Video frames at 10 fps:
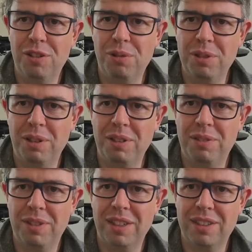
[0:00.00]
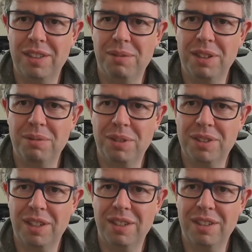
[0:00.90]
audio interface, and the one that was
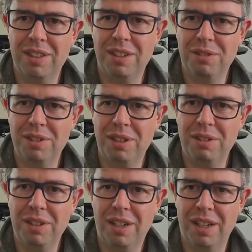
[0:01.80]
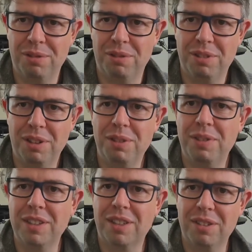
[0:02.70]
going to the other audio
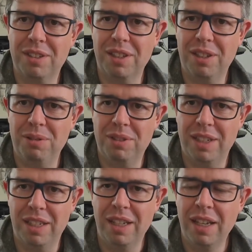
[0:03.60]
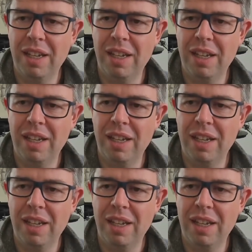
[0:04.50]
interface goes to the QC.